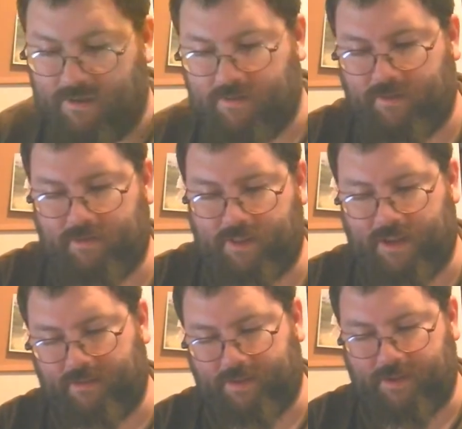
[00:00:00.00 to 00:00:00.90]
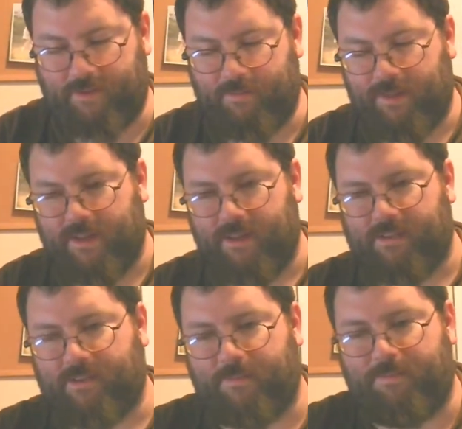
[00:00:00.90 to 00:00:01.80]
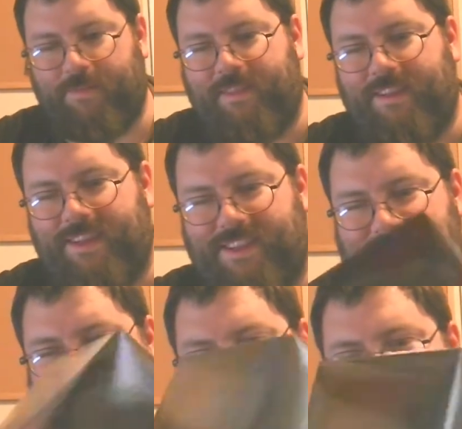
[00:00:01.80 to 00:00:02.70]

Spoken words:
throw it out there. So this